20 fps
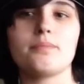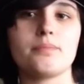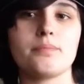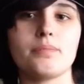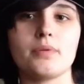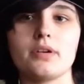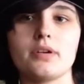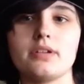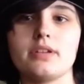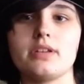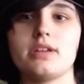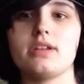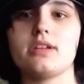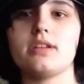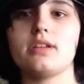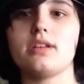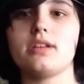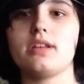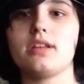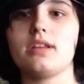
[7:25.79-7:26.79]
But
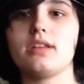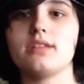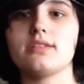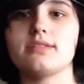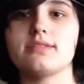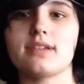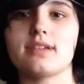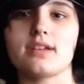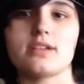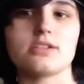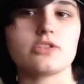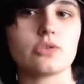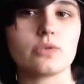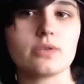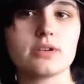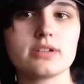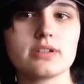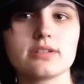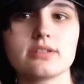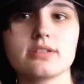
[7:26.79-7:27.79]
it's not a
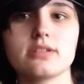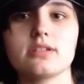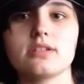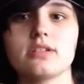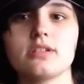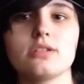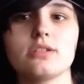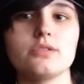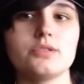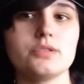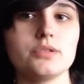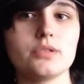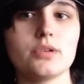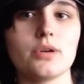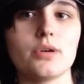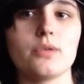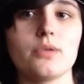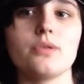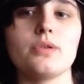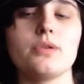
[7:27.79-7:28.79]
choice. You do
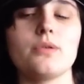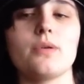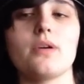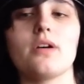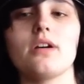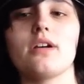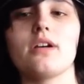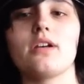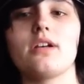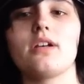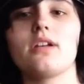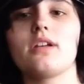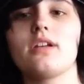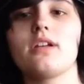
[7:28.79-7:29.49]
know who you are.